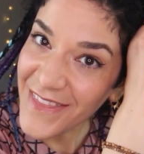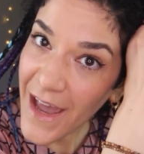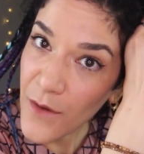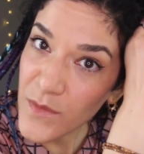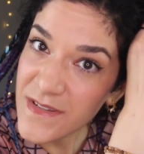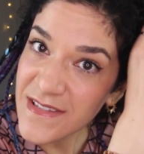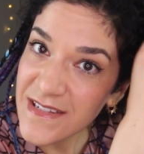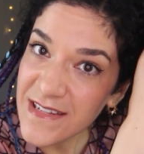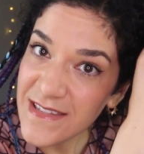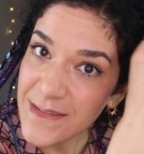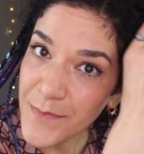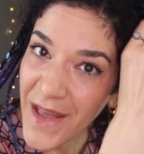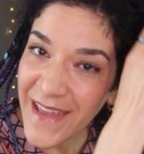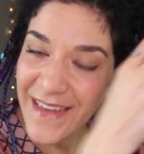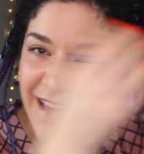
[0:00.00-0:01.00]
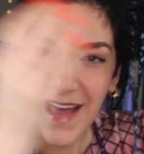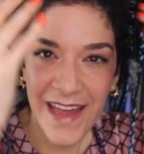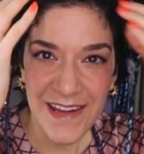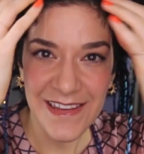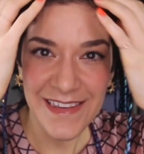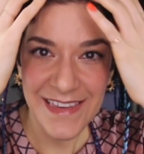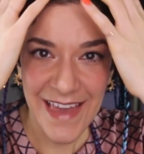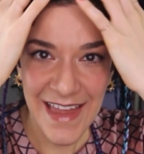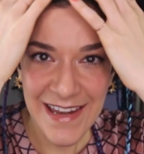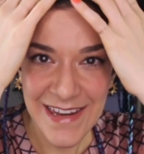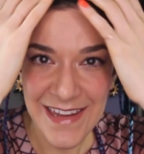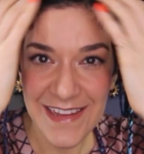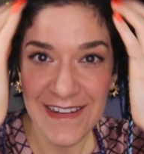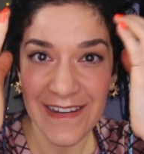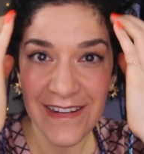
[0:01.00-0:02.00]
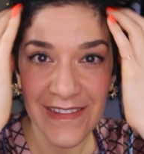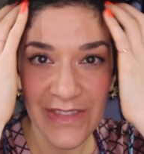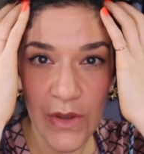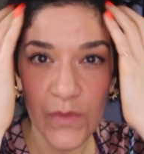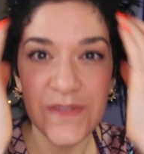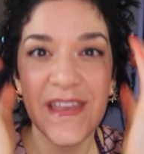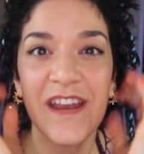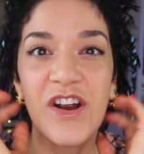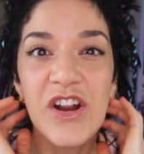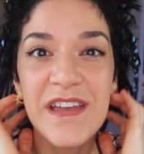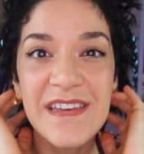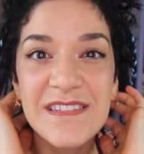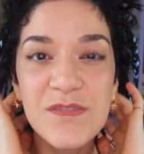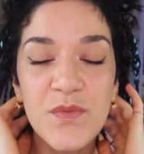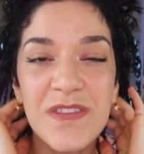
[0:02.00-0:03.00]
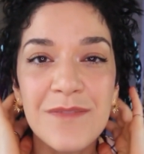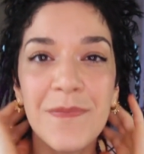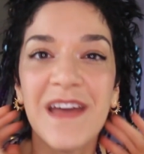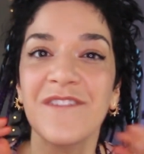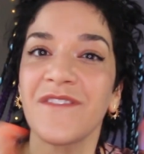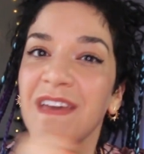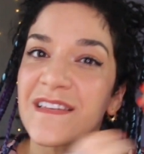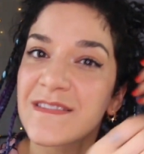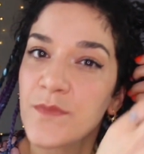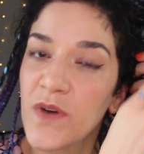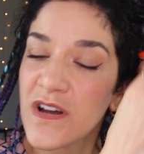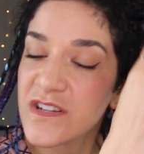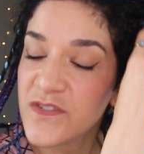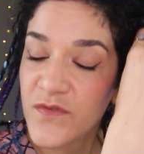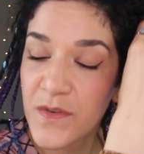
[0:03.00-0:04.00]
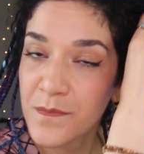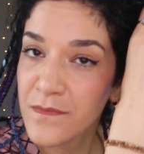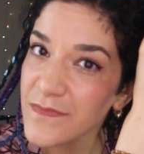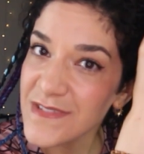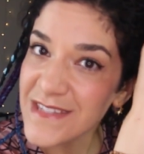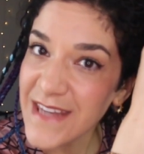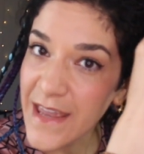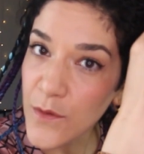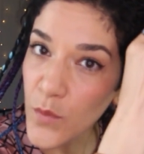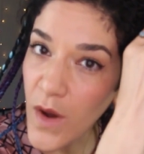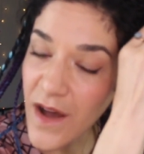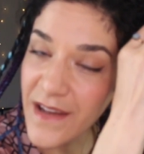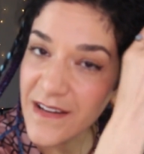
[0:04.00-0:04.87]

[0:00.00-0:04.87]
that was despite kind of getting in those areas with my face wash from day one,